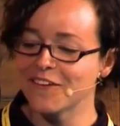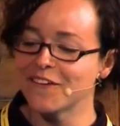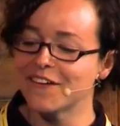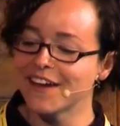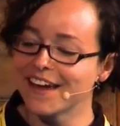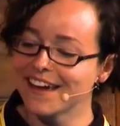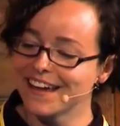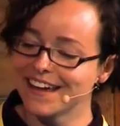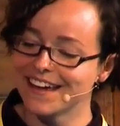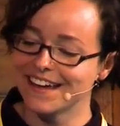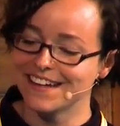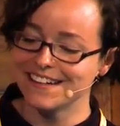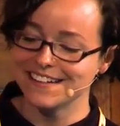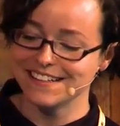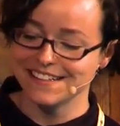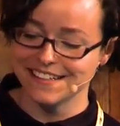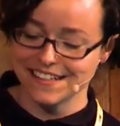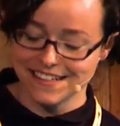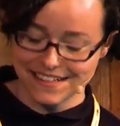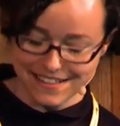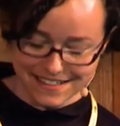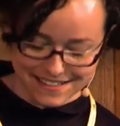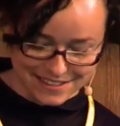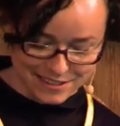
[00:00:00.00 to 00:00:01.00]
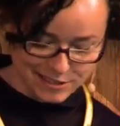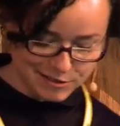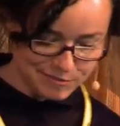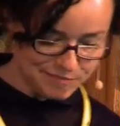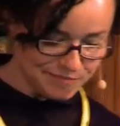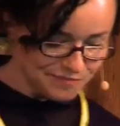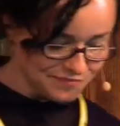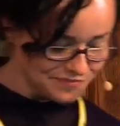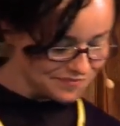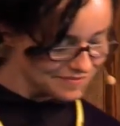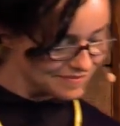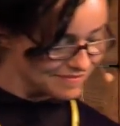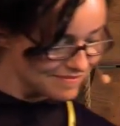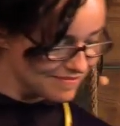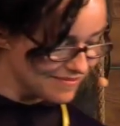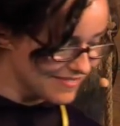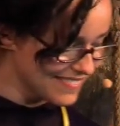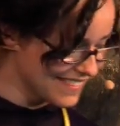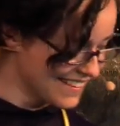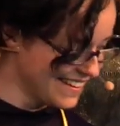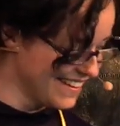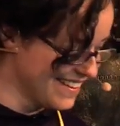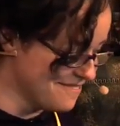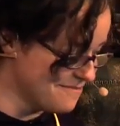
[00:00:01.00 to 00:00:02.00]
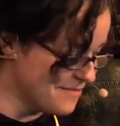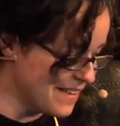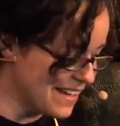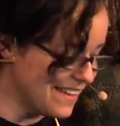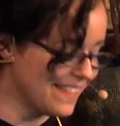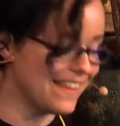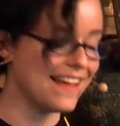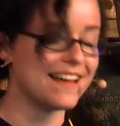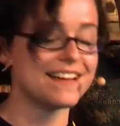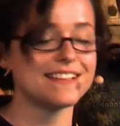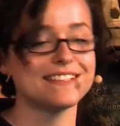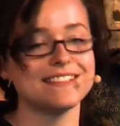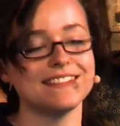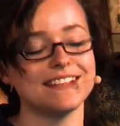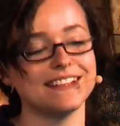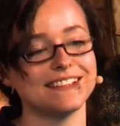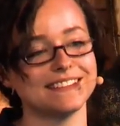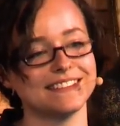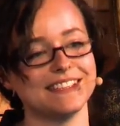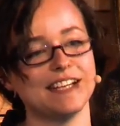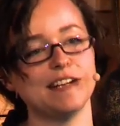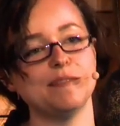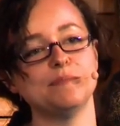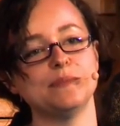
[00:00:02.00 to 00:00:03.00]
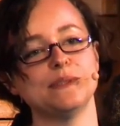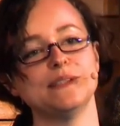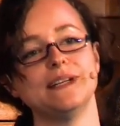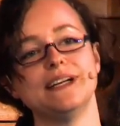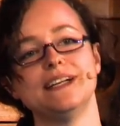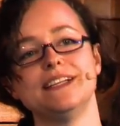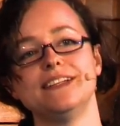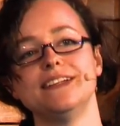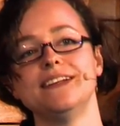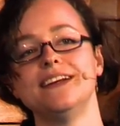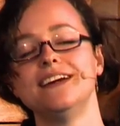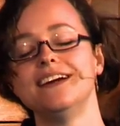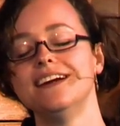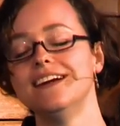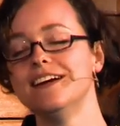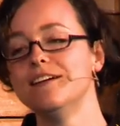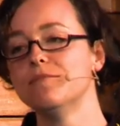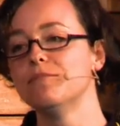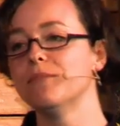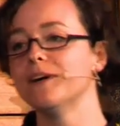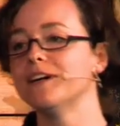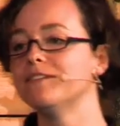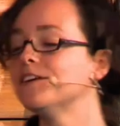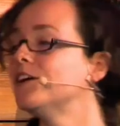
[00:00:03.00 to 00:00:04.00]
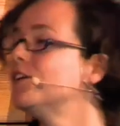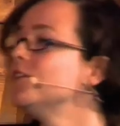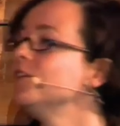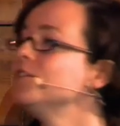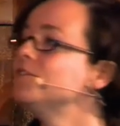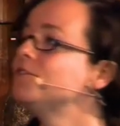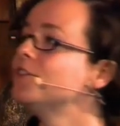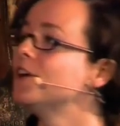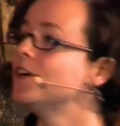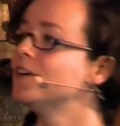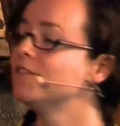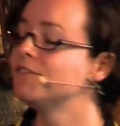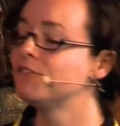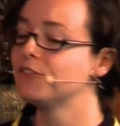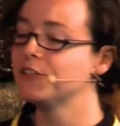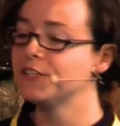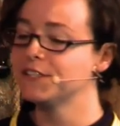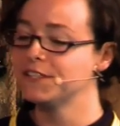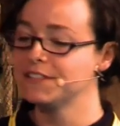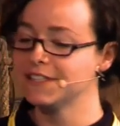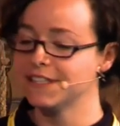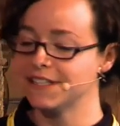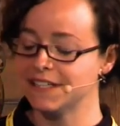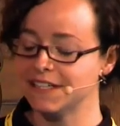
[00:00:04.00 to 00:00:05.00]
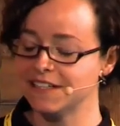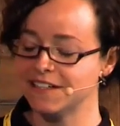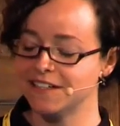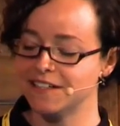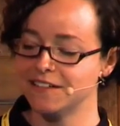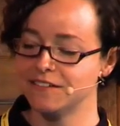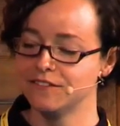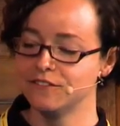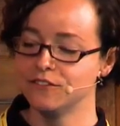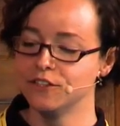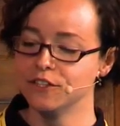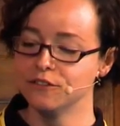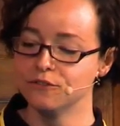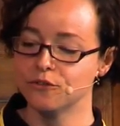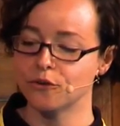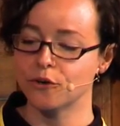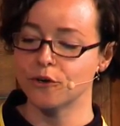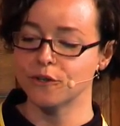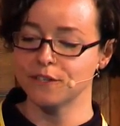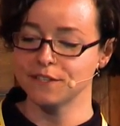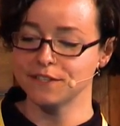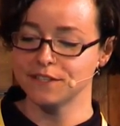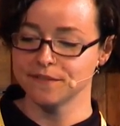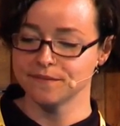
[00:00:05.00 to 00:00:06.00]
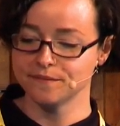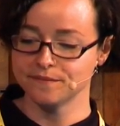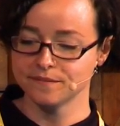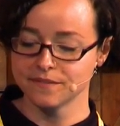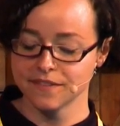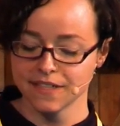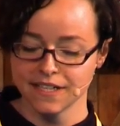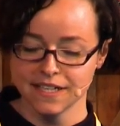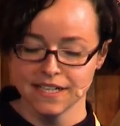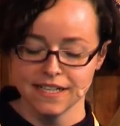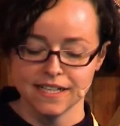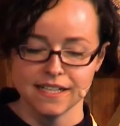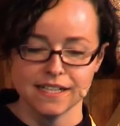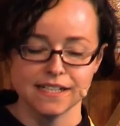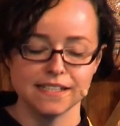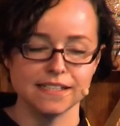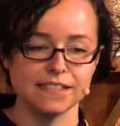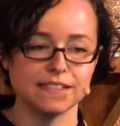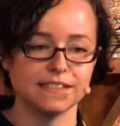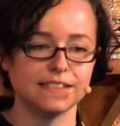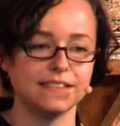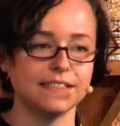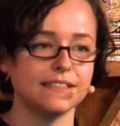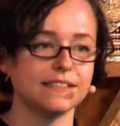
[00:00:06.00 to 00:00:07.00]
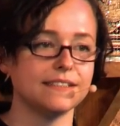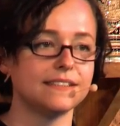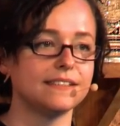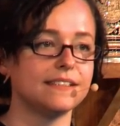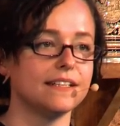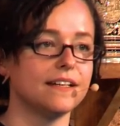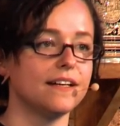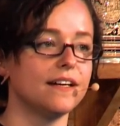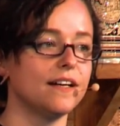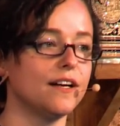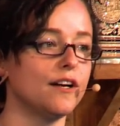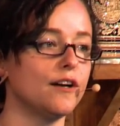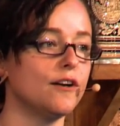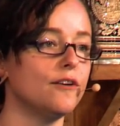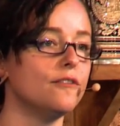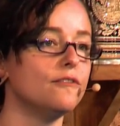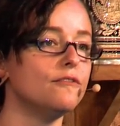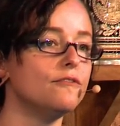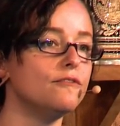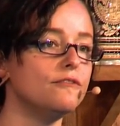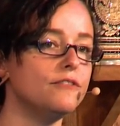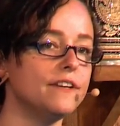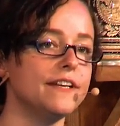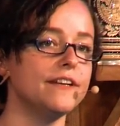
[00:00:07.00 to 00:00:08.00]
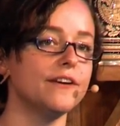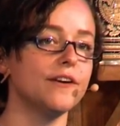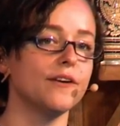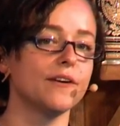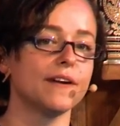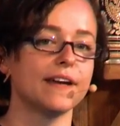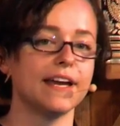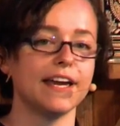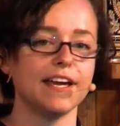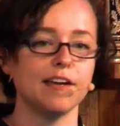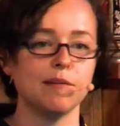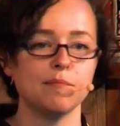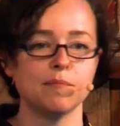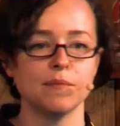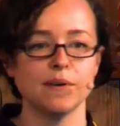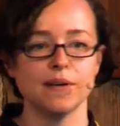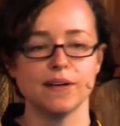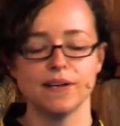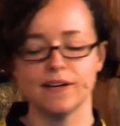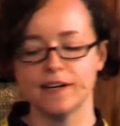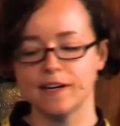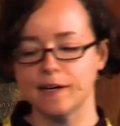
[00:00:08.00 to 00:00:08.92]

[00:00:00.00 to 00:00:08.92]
Okay, and my last example and my very favorite reward is this video game